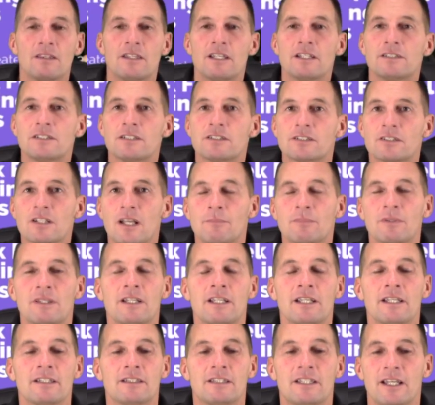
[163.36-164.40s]
this is
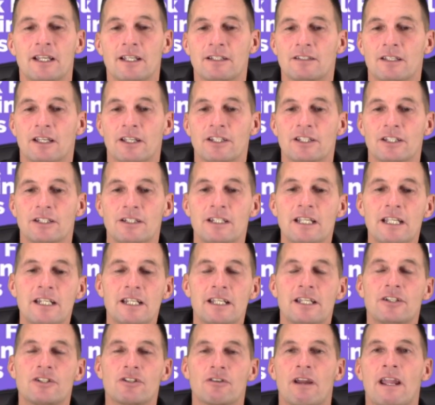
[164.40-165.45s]
something that you need
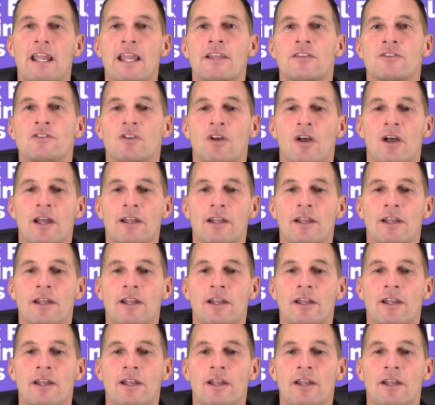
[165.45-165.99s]
to get your hands